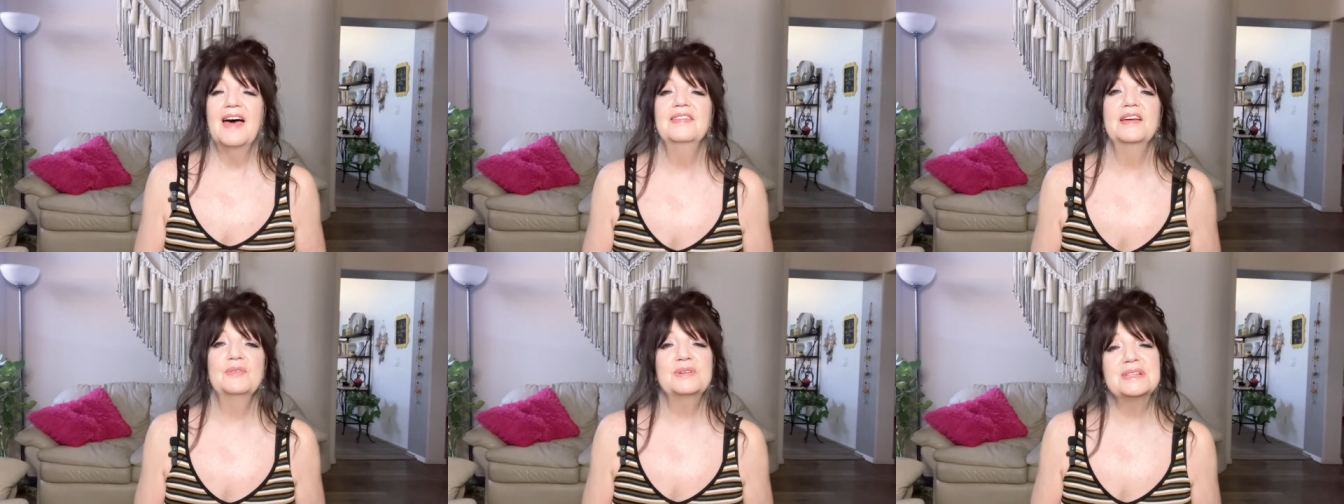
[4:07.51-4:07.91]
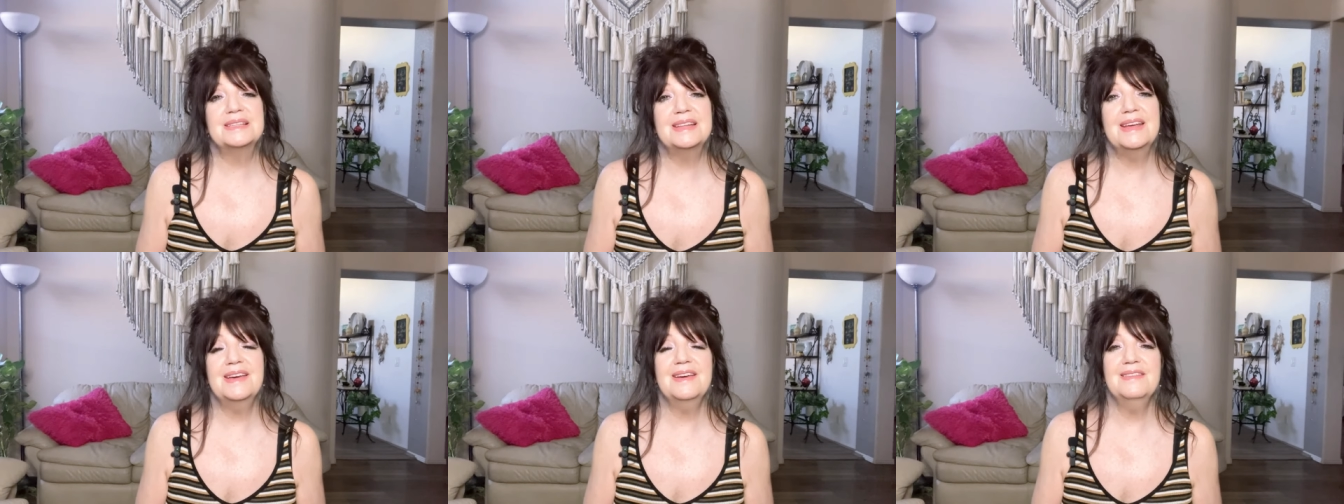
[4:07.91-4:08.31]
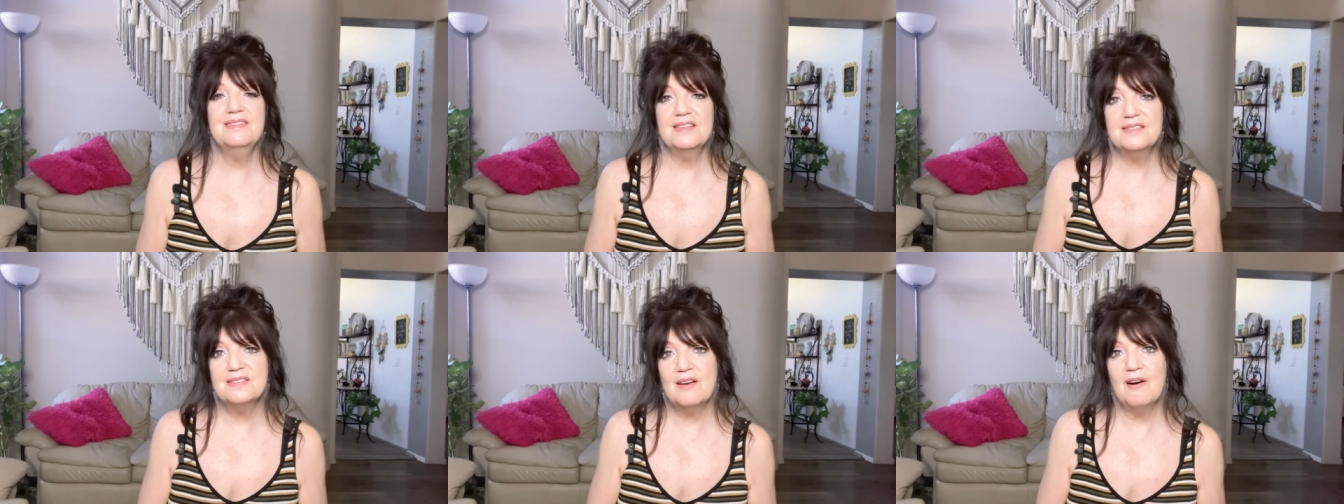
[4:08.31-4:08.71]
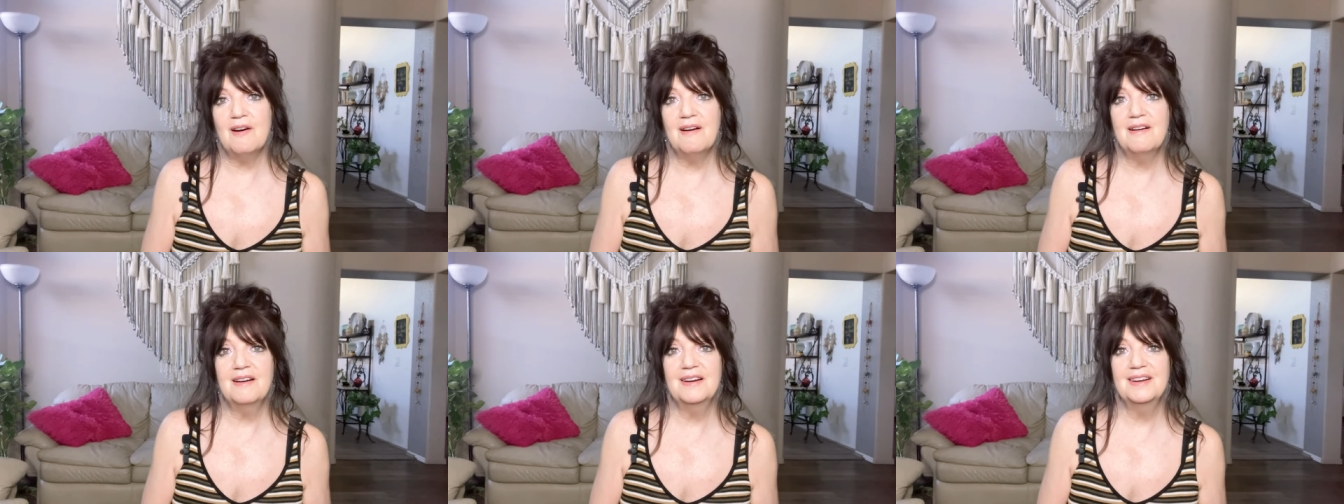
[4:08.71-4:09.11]
and they were singing the
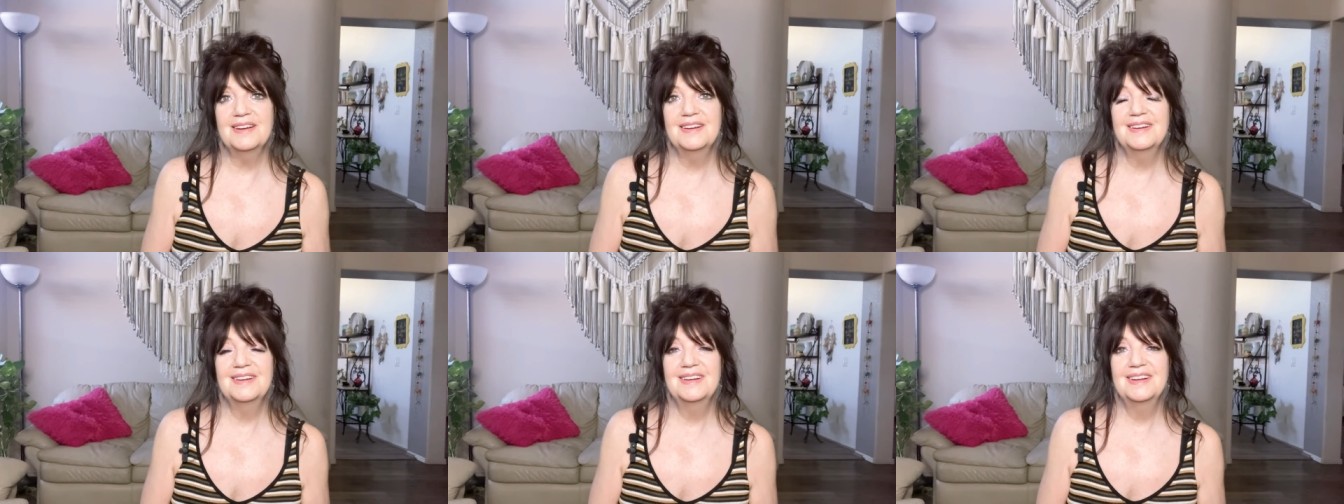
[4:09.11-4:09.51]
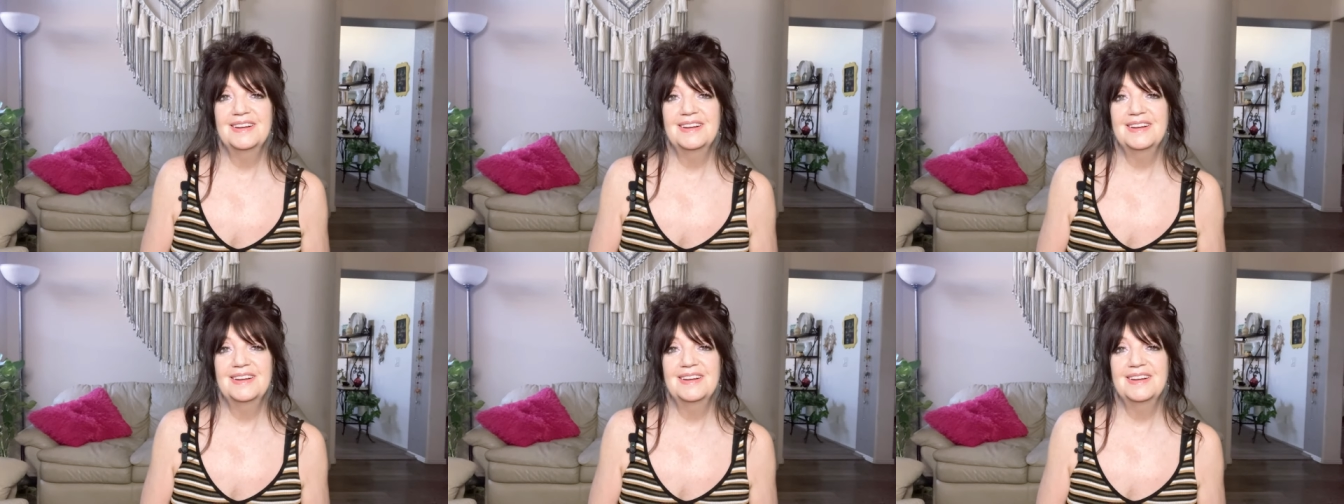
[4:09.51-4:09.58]
song,